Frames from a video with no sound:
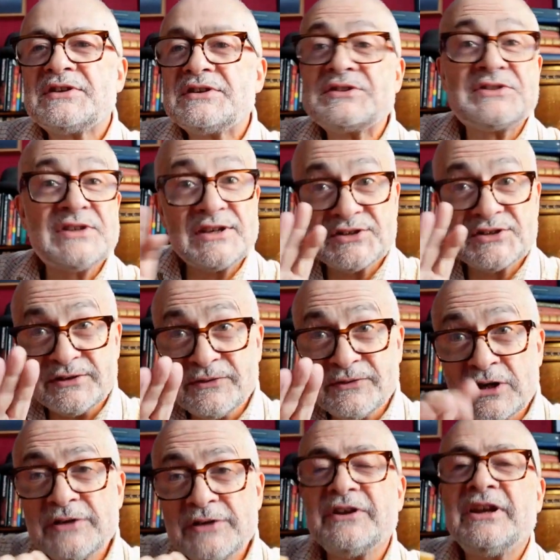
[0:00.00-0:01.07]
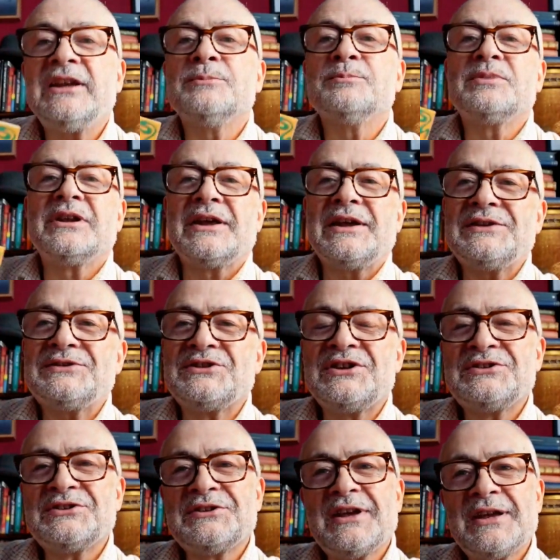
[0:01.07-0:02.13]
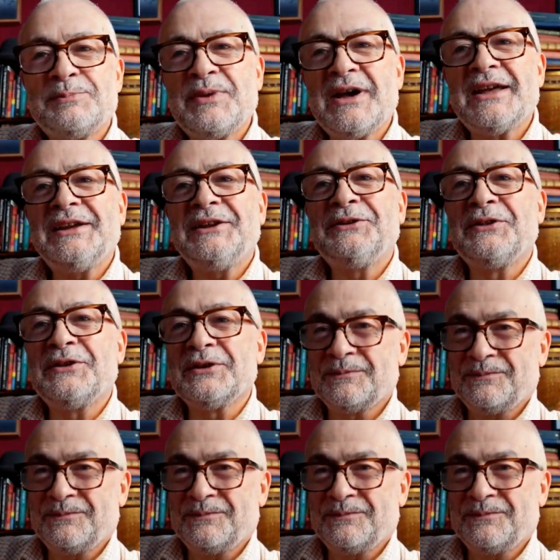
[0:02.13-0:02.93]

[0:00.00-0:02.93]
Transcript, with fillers: 65 Eaton Place is, and they paid the